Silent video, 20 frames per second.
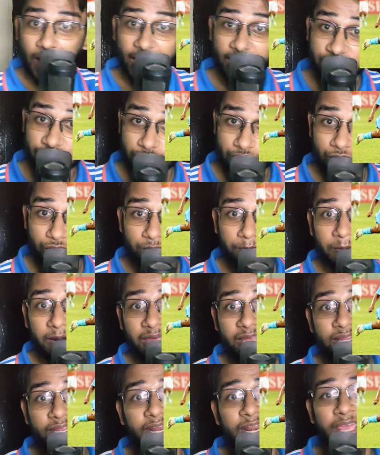has to
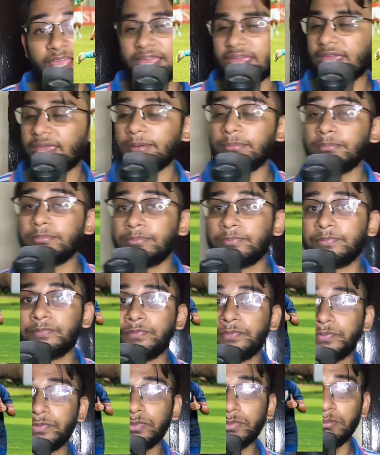play their A game,
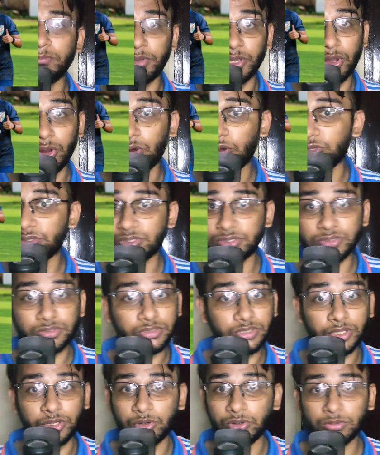because
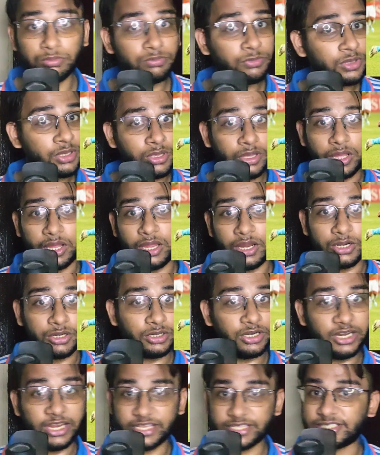
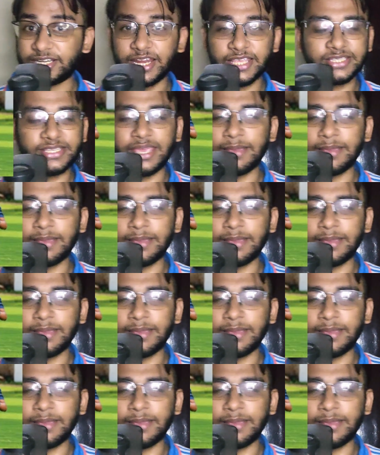yesterday's